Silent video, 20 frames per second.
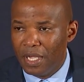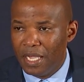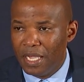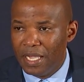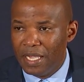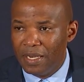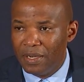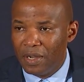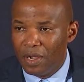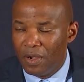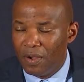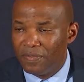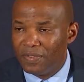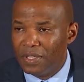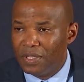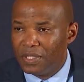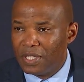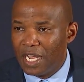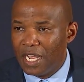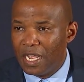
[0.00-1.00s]
And
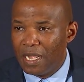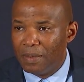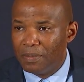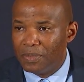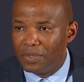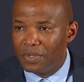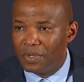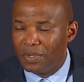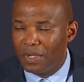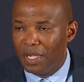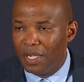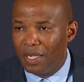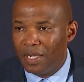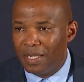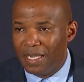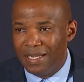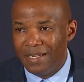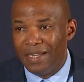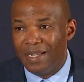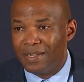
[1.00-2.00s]
oftentimes,
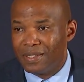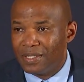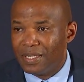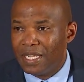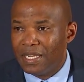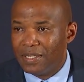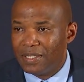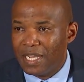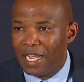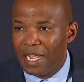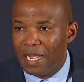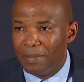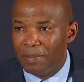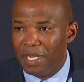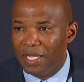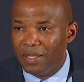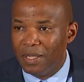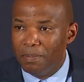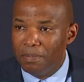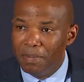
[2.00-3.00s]
it does take
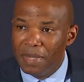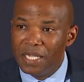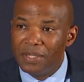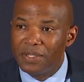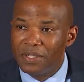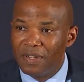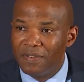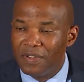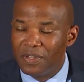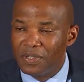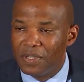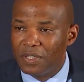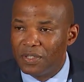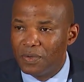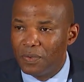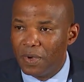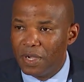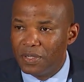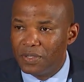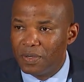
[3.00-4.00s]
time in the midst of a
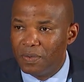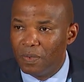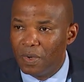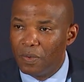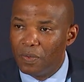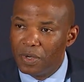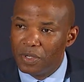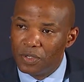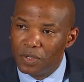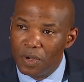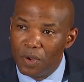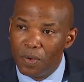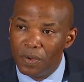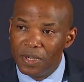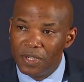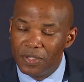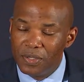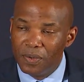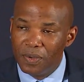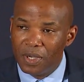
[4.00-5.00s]
situation where we're
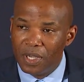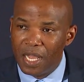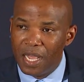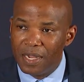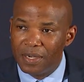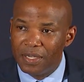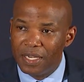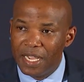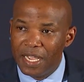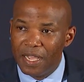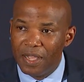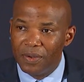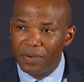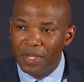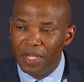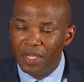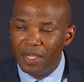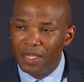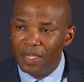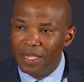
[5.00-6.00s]
going into a lockdown